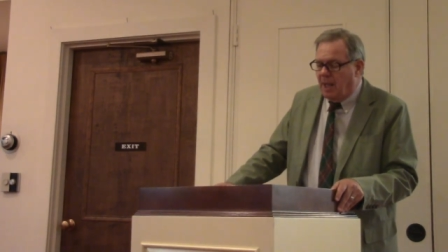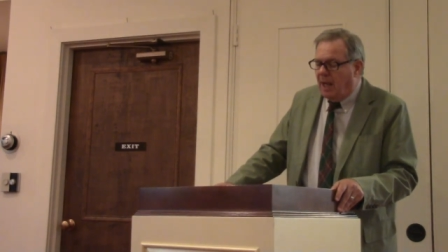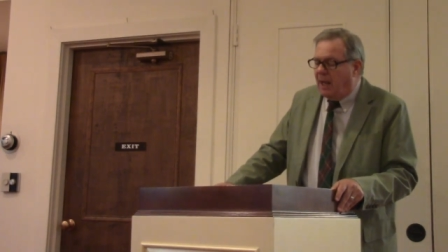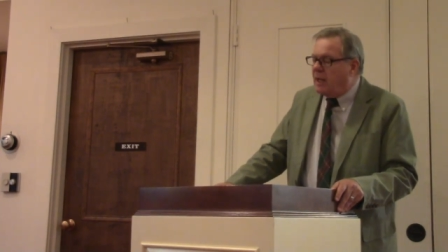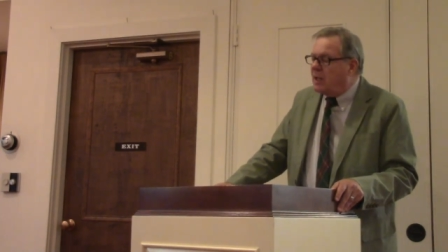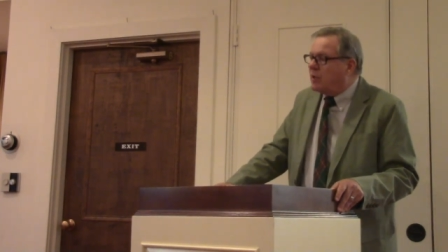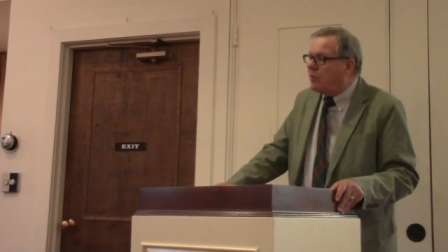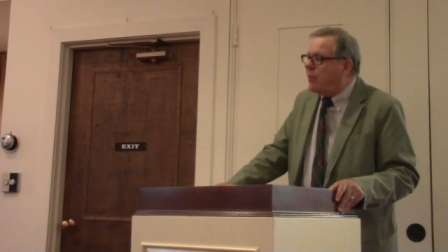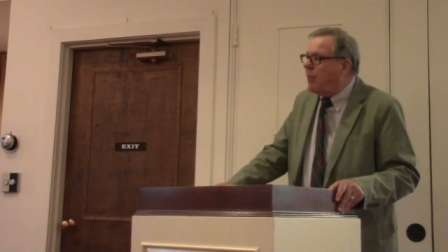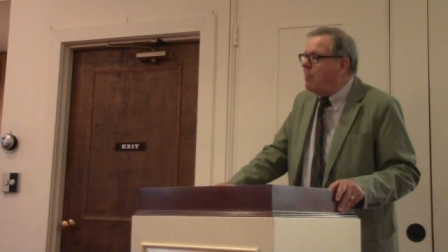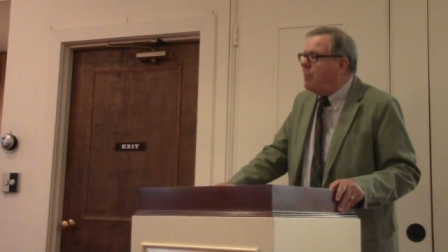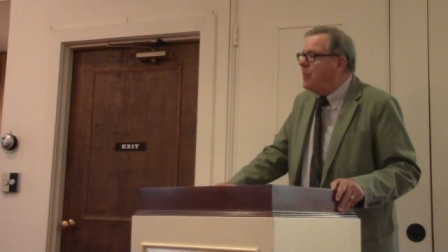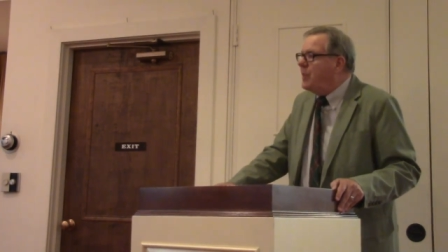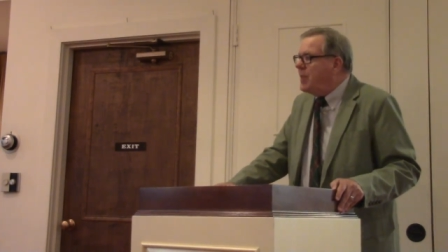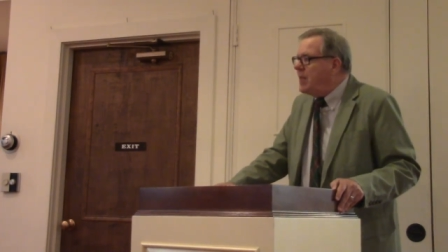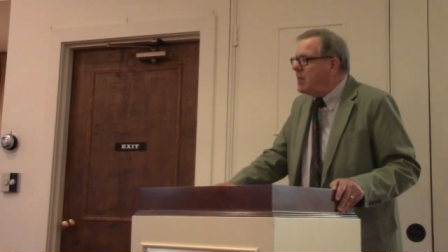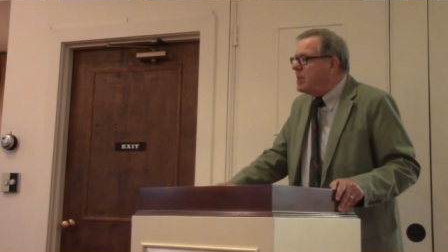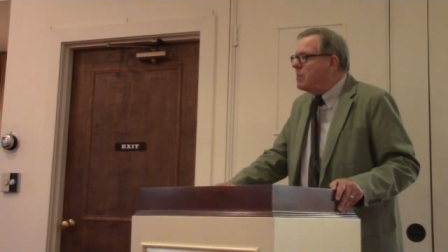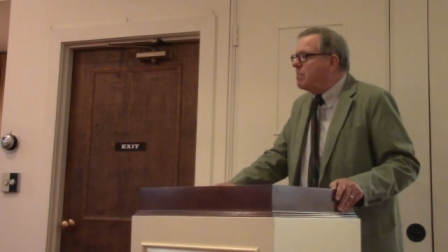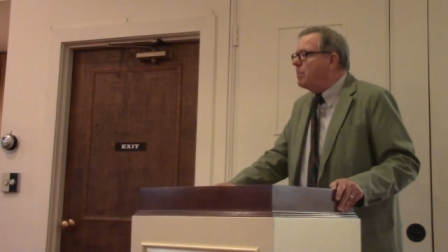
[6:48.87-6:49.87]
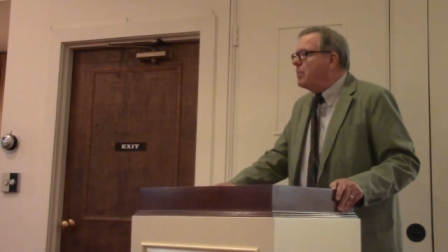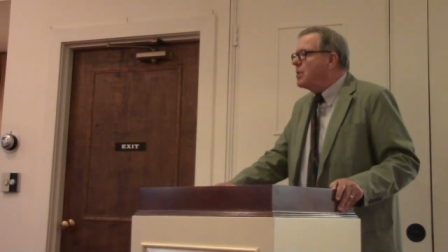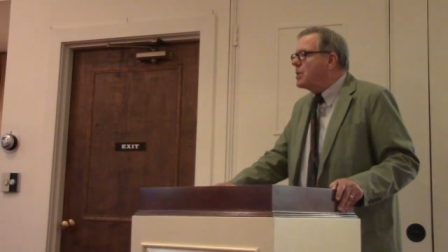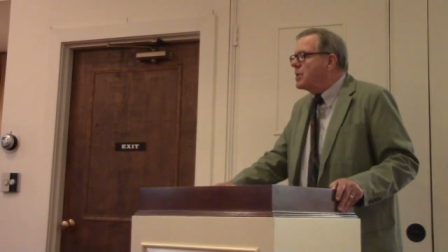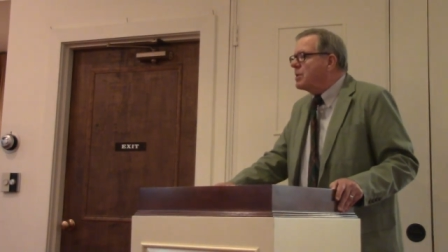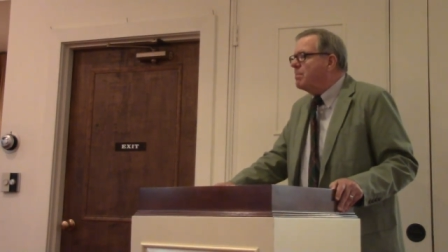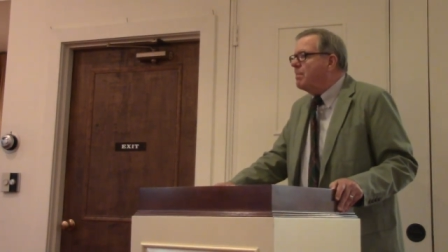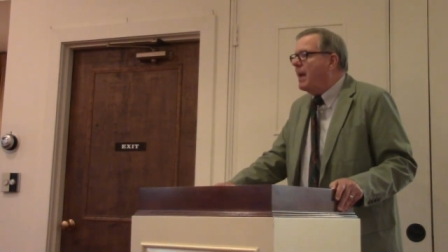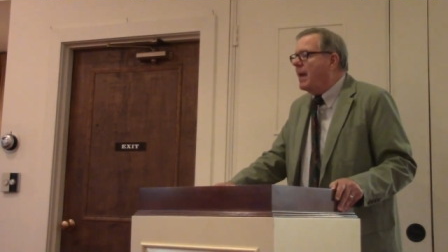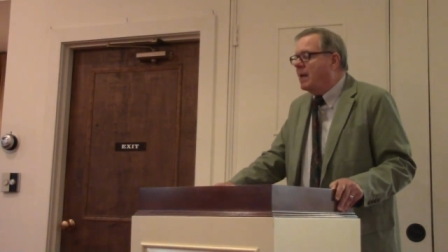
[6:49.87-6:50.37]
And it's from this
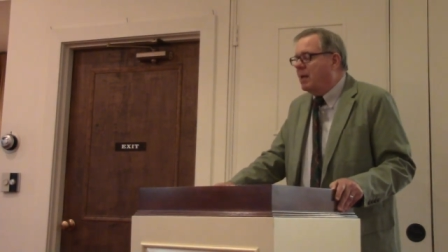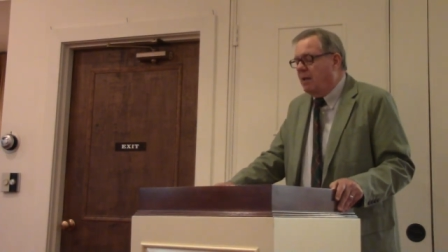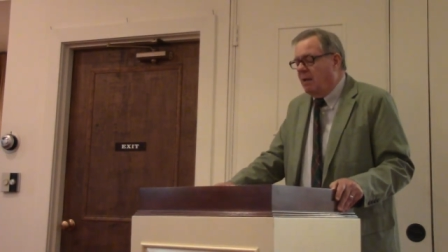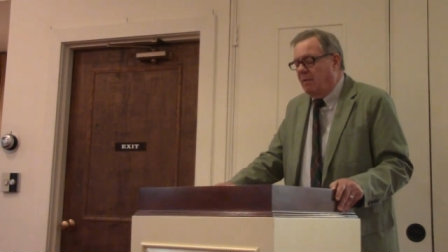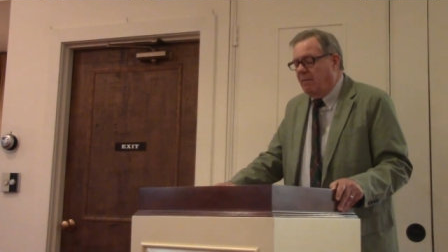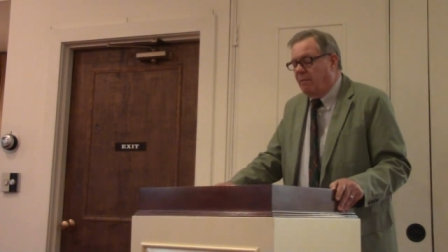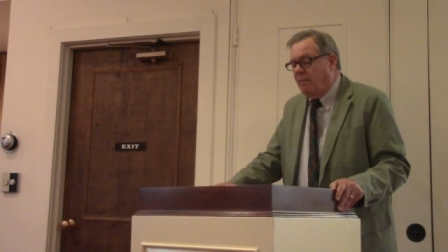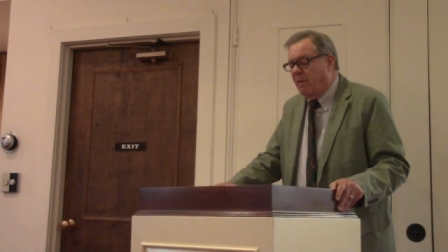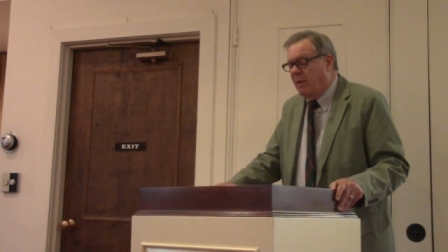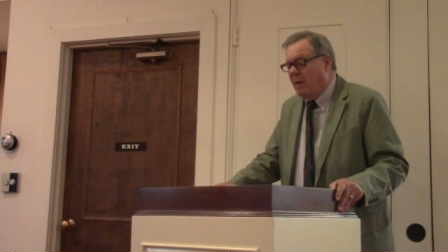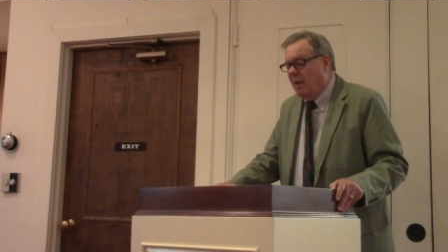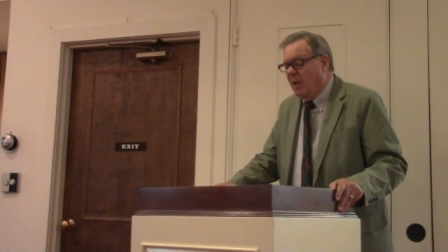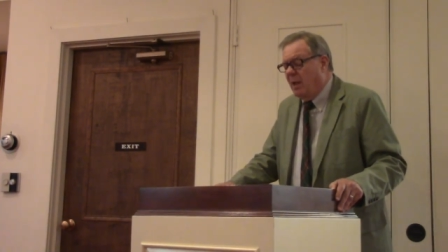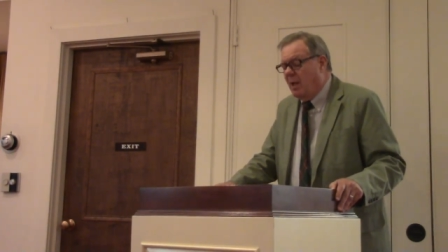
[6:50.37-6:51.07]
perspective